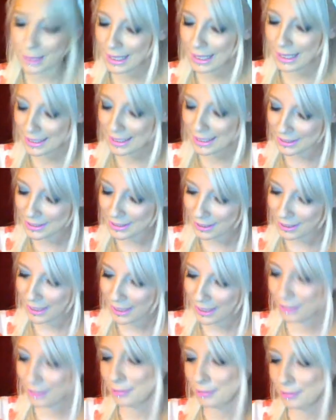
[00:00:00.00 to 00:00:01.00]
but
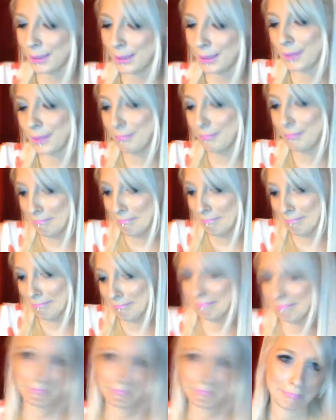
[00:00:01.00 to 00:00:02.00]
I don't know, this is a
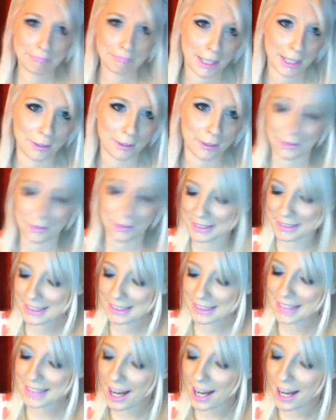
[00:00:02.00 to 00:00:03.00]
time killer for
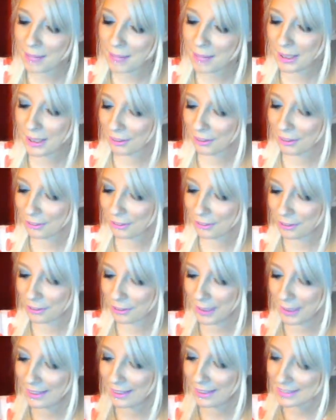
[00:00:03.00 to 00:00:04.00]
me. This is
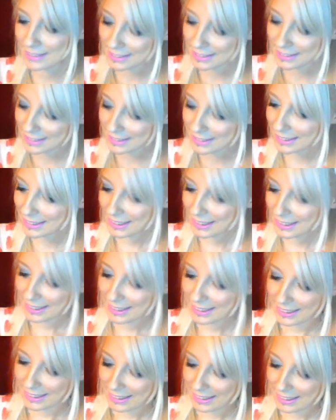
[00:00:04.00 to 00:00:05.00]

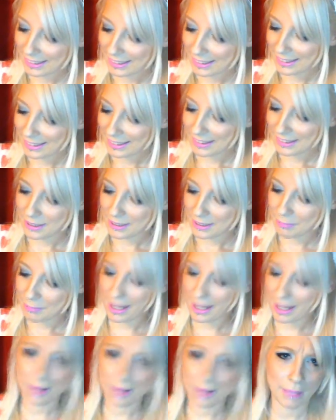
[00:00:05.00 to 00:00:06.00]
my
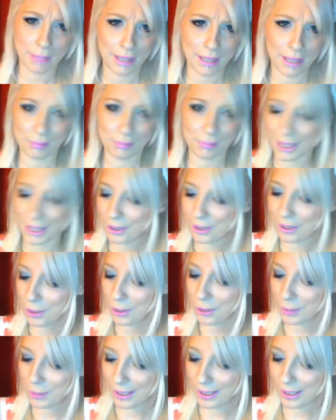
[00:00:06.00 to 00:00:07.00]
coping
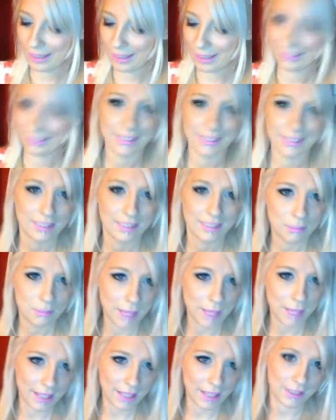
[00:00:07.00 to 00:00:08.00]
mechanism right
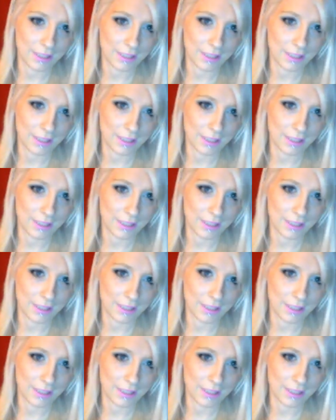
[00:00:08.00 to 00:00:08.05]
here.